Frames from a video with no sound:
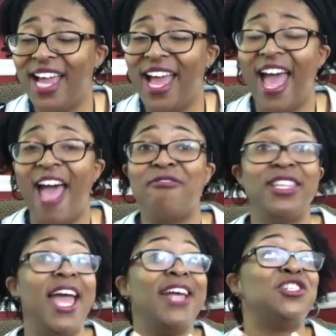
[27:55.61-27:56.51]
having
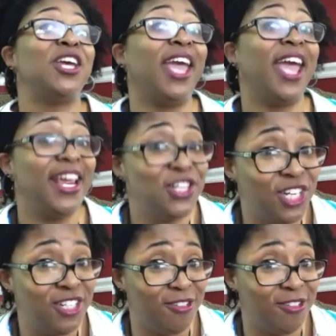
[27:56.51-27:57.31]
the education you